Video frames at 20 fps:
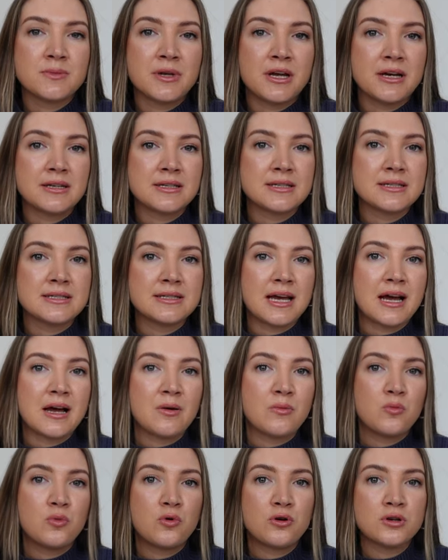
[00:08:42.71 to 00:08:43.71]
me
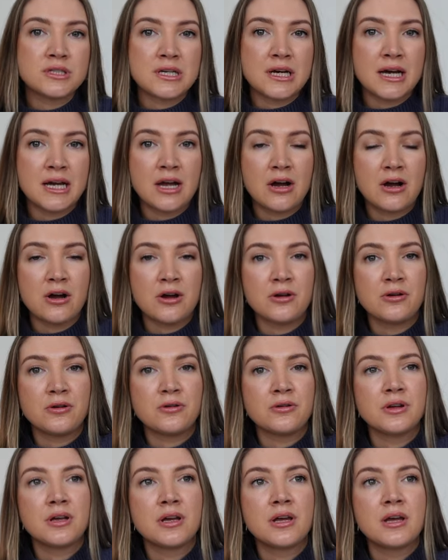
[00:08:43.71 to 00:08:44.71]
understand what I
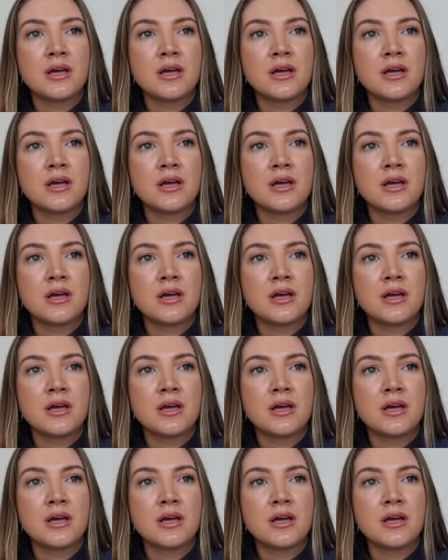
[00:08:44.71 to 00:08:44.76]
own,